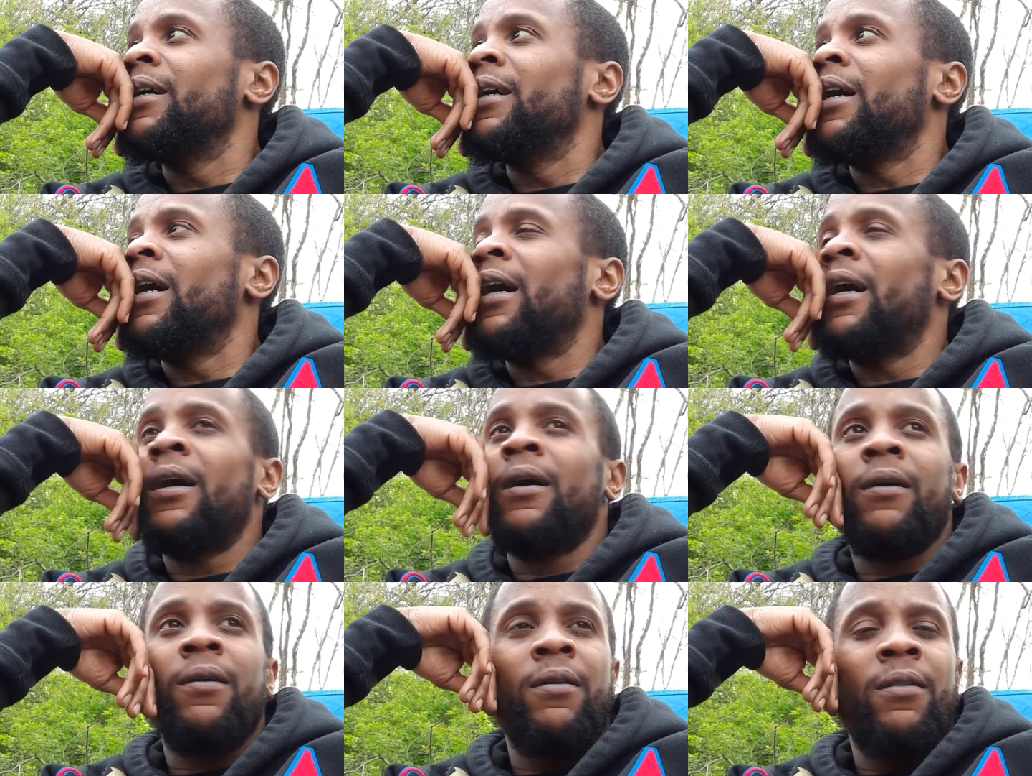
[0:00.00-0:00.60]

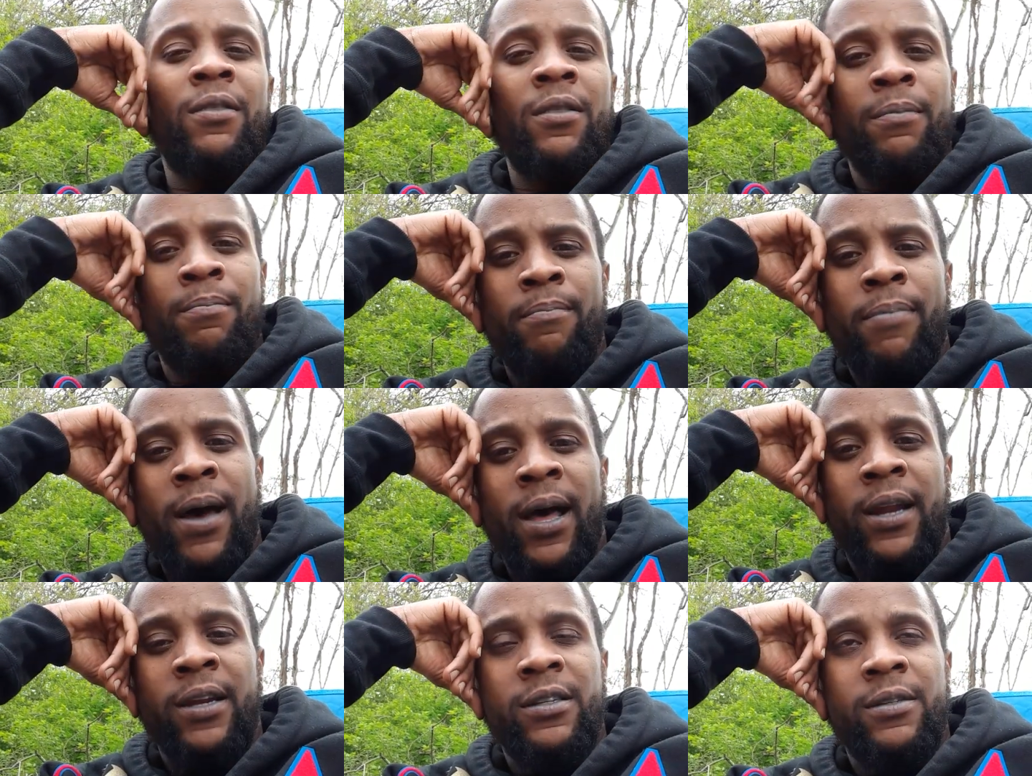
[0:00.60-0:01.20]
the
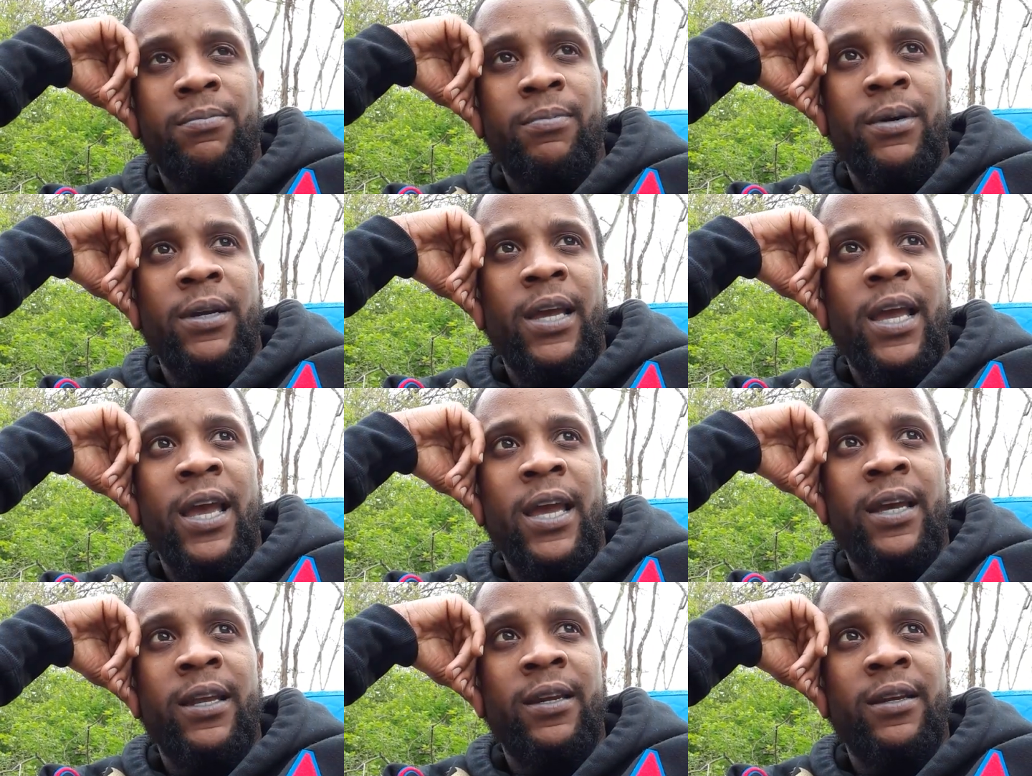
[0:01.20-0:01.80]
balance
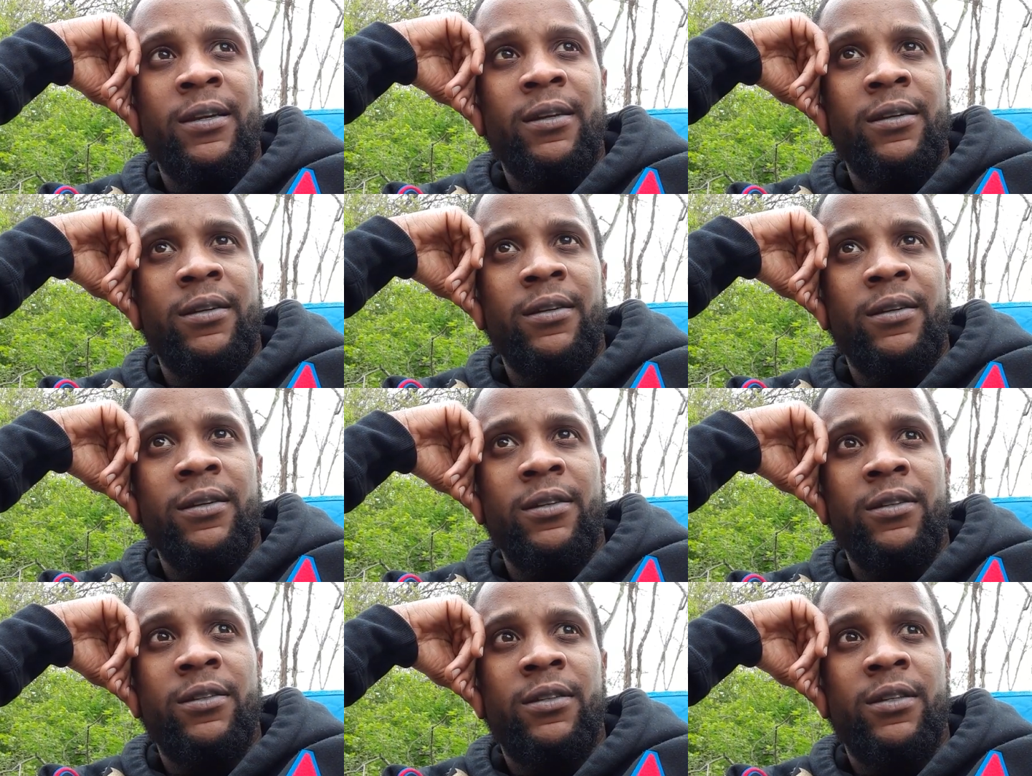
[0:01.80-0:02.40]
began
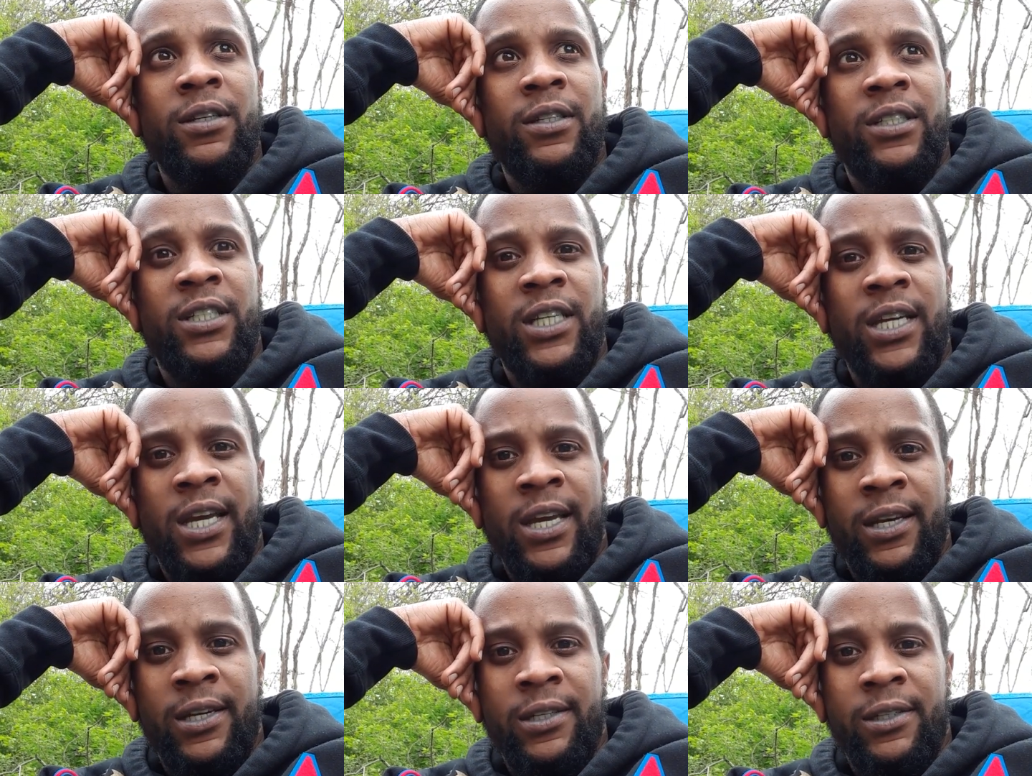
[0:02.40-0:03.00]
to
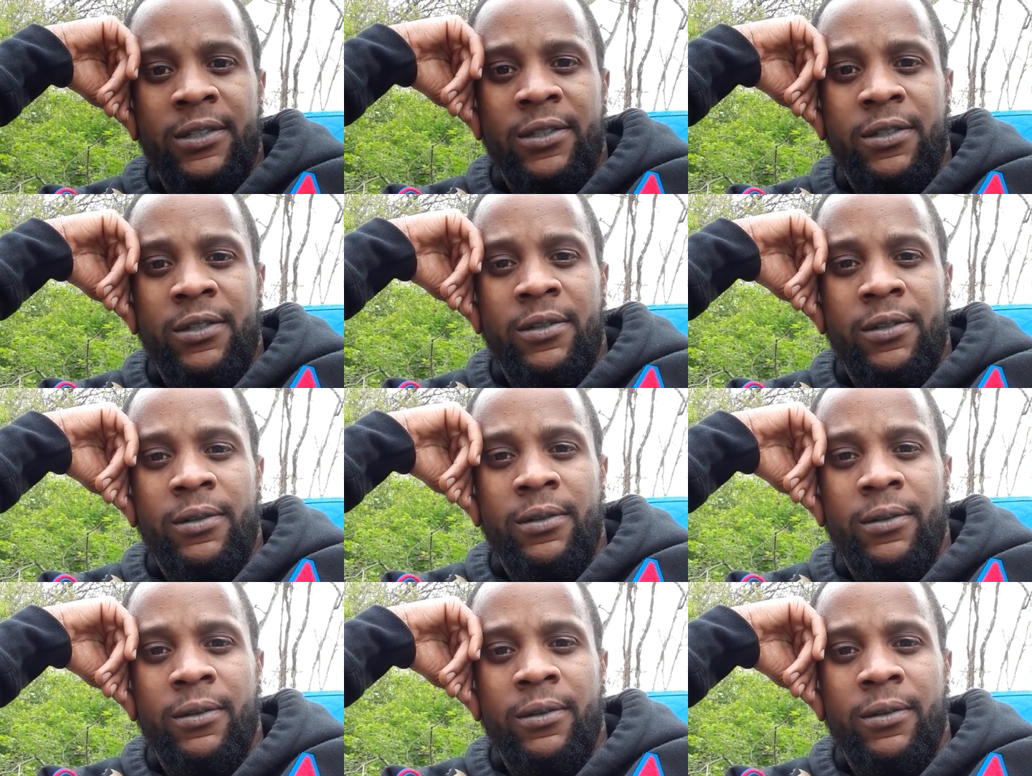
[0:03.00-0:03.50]
change,